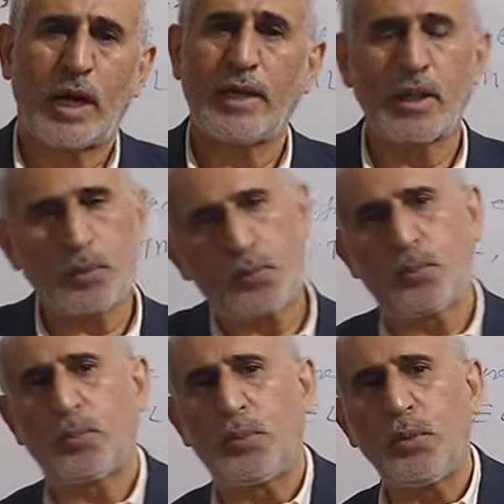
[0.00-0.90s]

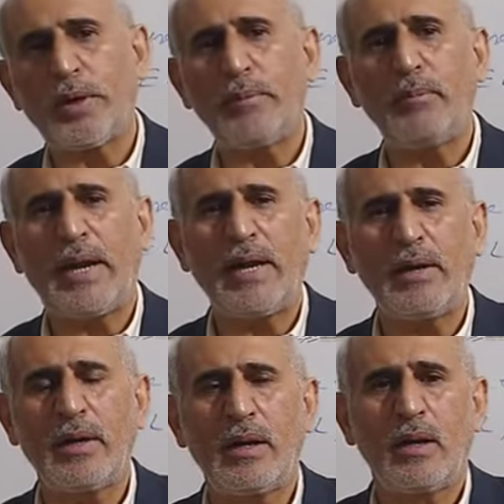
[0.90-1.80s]
Either poor
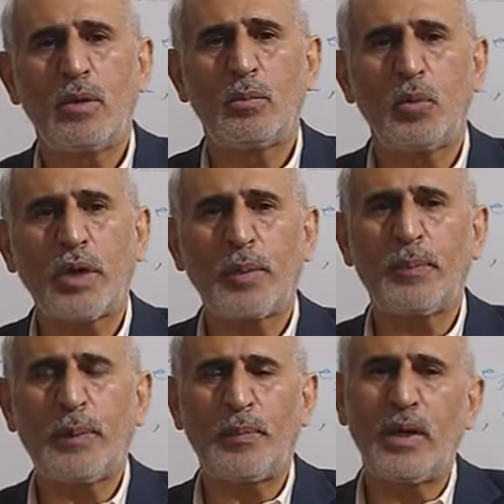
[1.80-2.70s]
men, poor
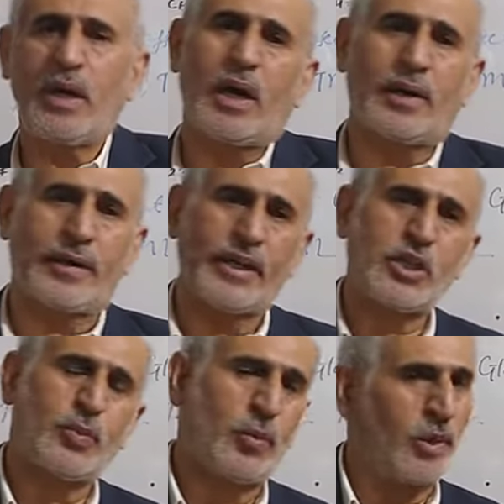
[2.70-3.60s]
people, or
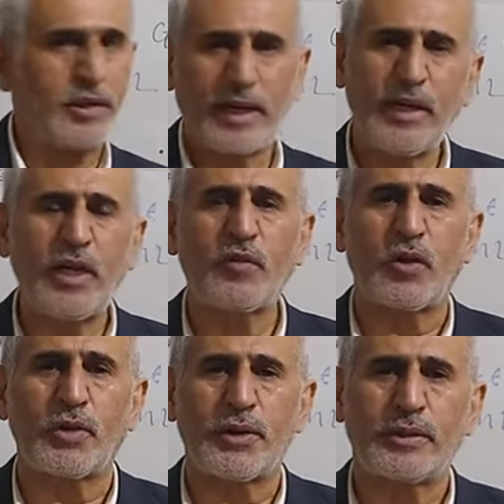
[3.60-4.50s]
rich people, they need
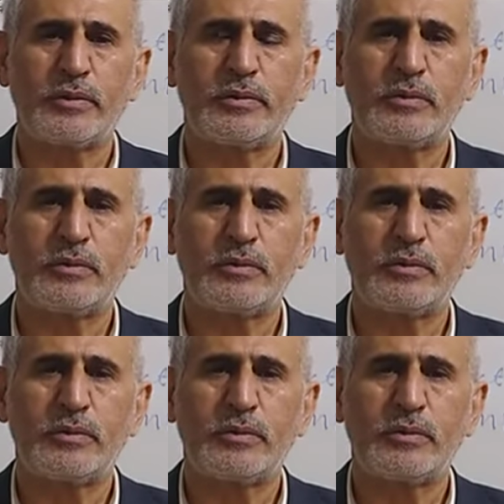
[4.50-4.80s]
water.